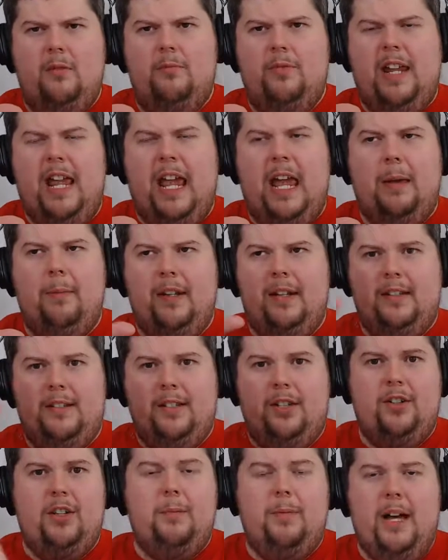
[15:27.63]
cabin is
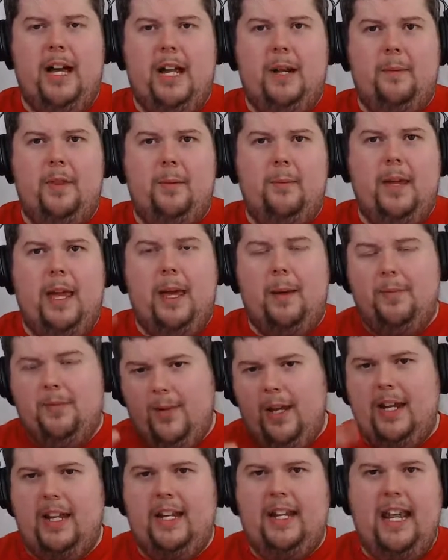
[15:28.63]
near the bottom of the map, so
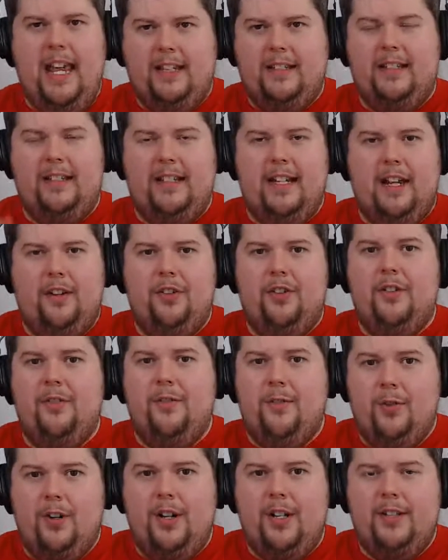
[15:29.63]
I can exit down to the
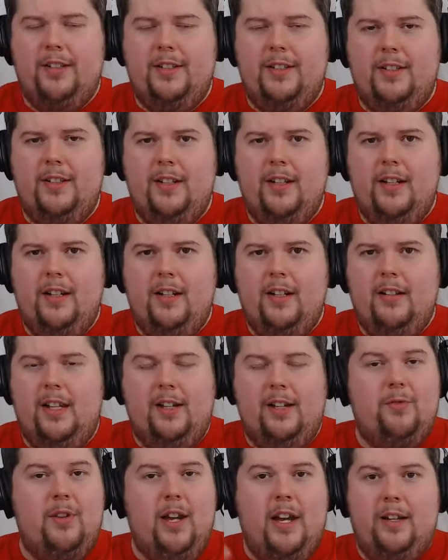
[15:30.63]
forest
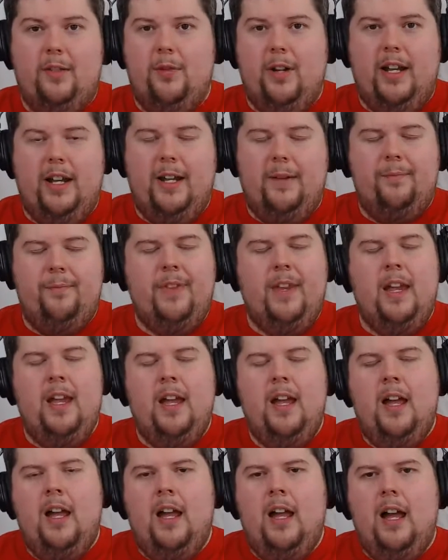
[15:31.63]
like right away.
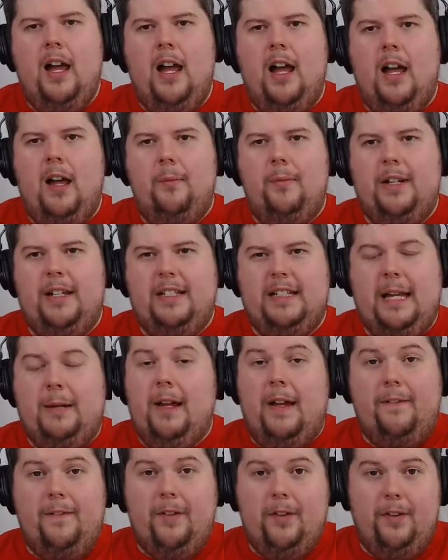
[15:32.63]
Because I'm
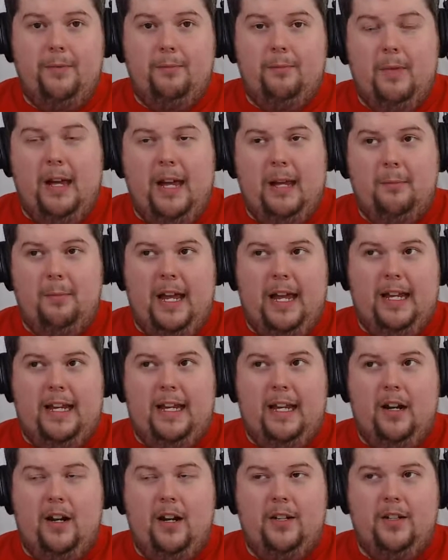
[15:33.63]
not my
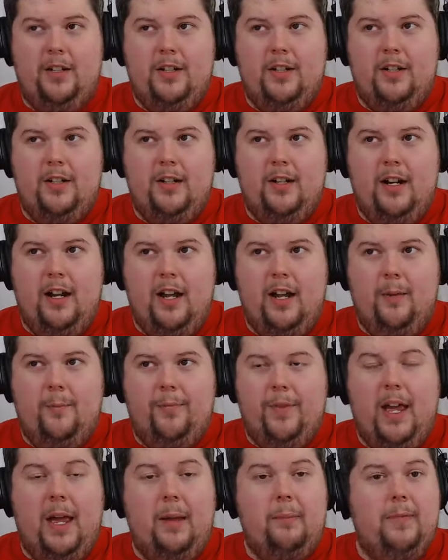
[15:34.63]
character.
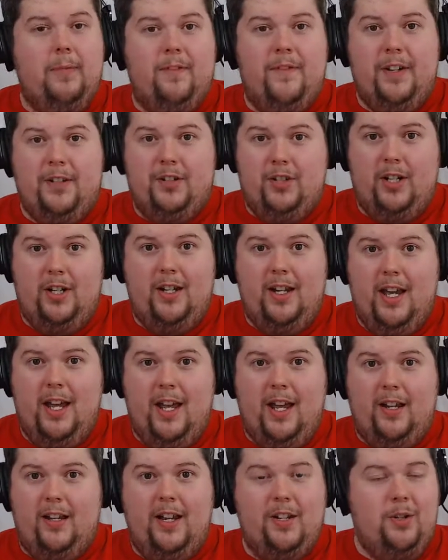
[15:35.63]
I'm the fishing
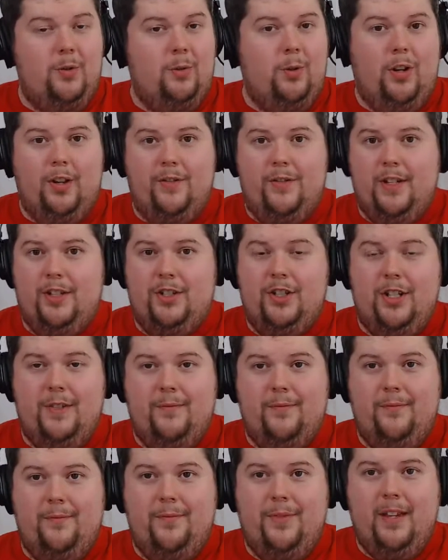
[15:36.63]
guy. I do all the
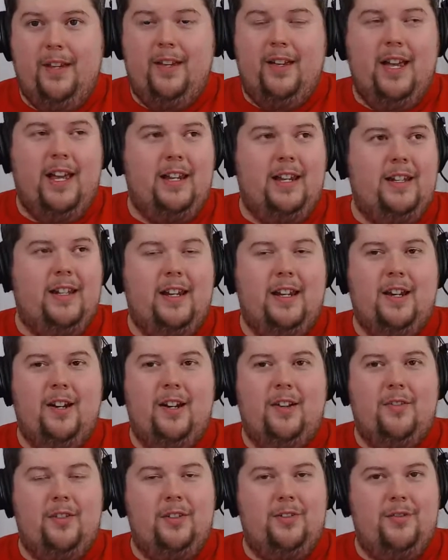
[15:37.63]
fishing. I take
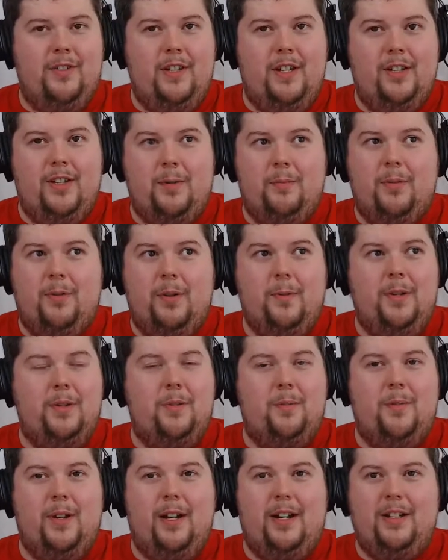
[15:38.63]
care of all the fish. I pretty much
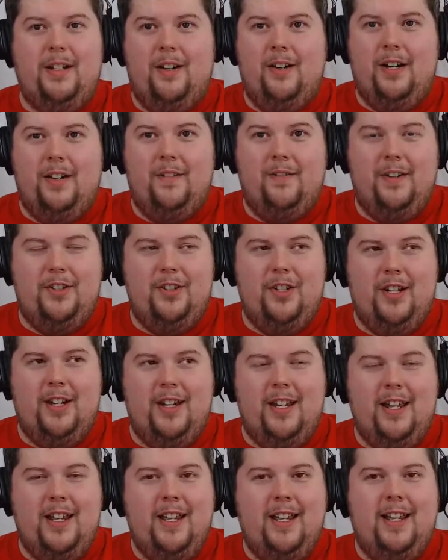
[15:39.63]
spend my entire day
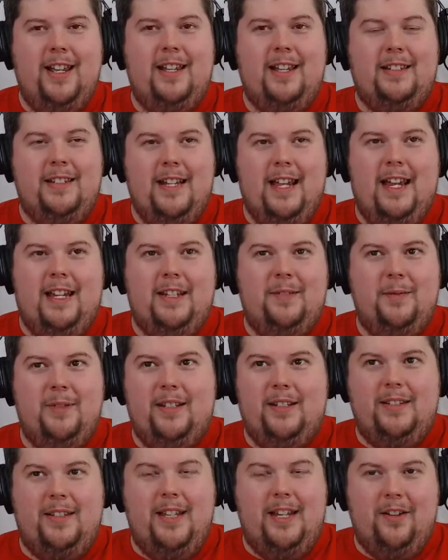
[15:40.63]
fishing. It's nice
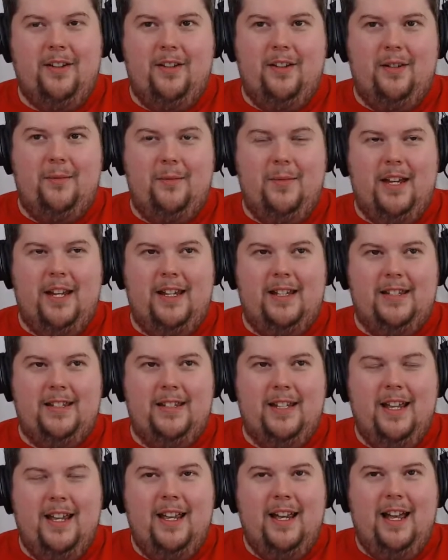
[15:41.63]
because they go to the mines.
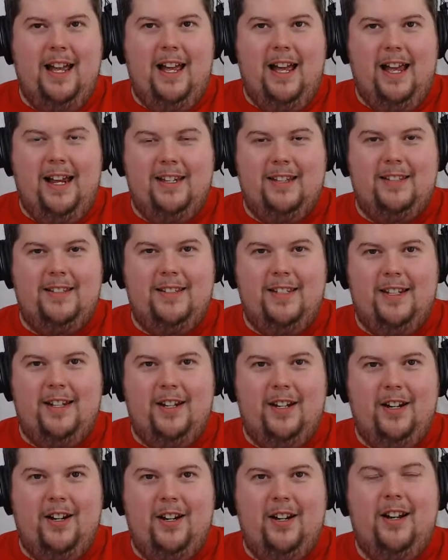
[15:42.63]
I can sit
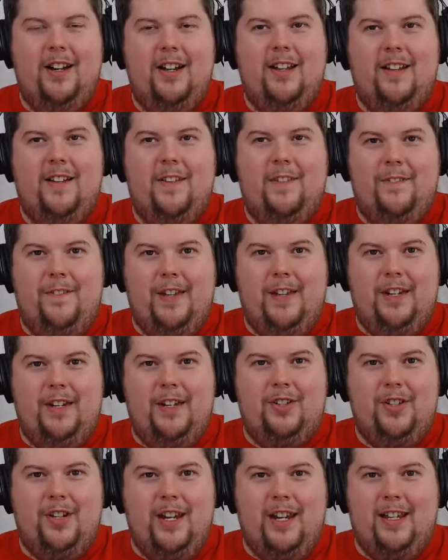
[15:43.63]
here,
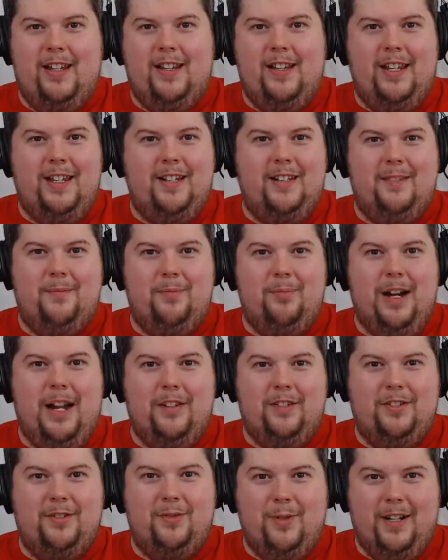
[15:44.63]
fish, and like
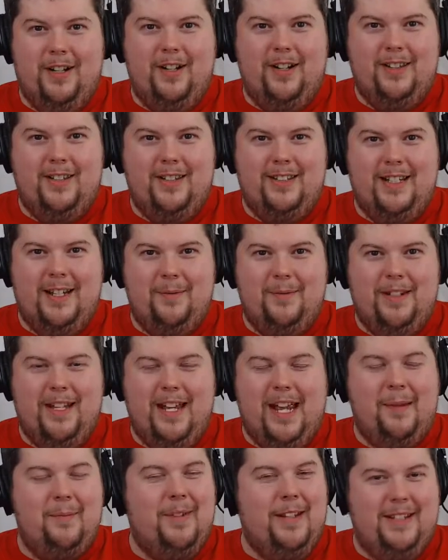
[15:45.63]
browse Twitter at the same
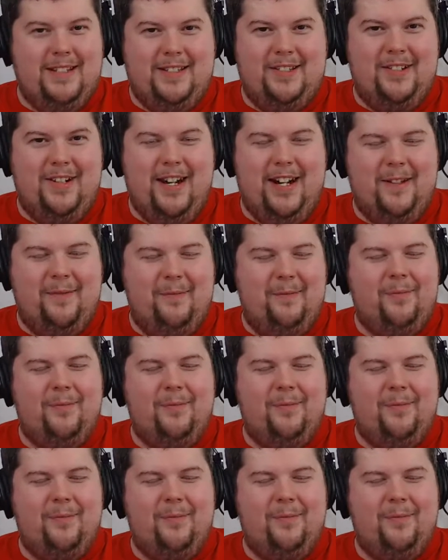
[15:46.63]
time. It's great.